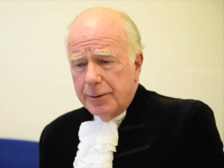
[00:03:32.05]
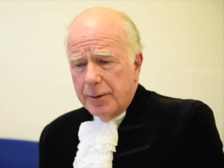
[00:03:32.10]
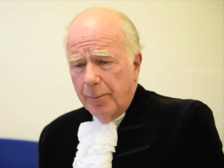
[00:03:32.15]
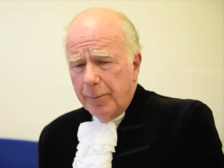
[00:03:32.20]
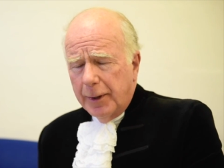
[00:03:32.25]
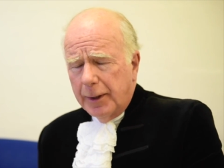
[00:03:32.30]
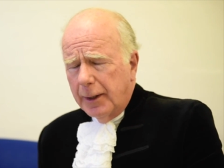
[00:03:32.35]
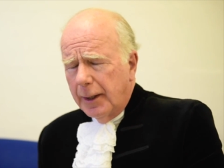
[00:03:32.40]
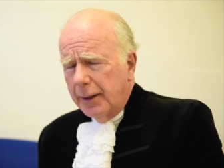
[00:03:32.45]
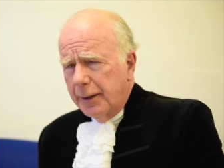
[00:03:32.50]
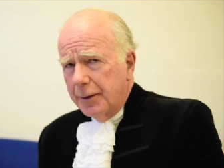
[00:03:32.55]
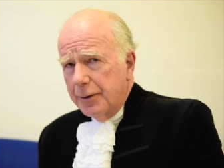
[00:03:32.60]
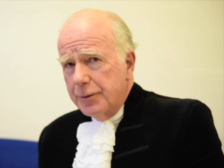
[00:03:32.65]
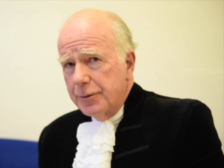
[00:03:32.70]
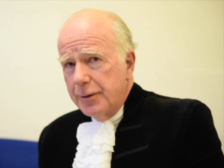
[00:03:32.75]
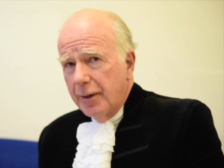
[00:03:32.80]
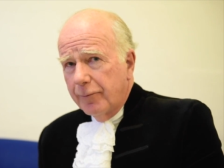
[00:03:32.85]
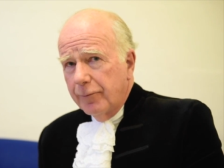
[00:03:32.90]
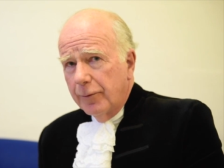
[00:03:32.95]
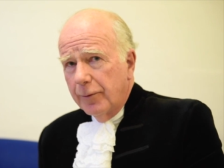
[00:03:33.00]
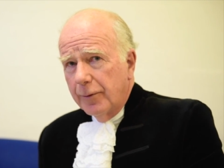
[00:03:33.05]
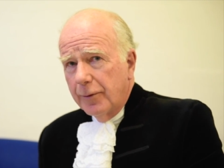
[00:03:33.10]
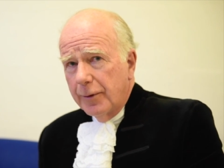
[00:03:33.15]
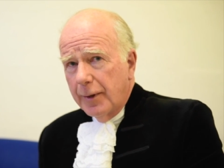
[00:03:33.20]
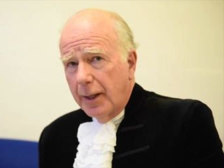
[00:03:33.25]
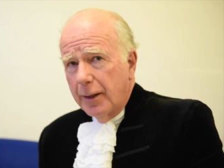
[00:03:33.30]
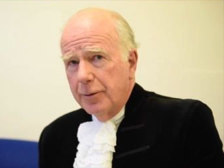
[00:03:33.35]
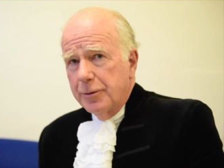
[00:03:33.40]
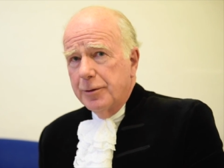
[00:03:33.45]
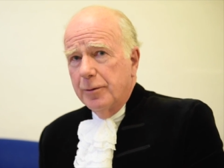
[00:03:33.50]
something like
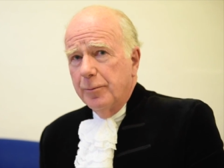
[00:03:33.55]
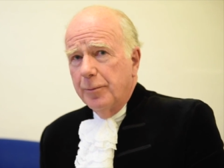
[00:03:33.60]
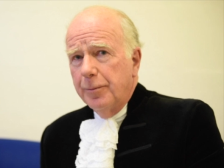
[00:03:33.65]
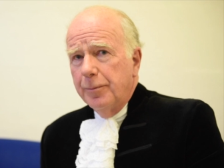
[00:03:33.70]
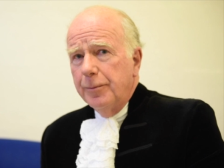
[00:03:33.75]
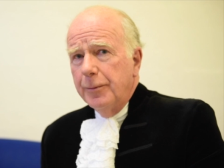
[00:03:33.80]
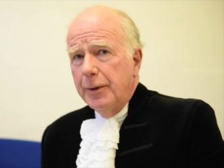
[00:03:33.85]
7,000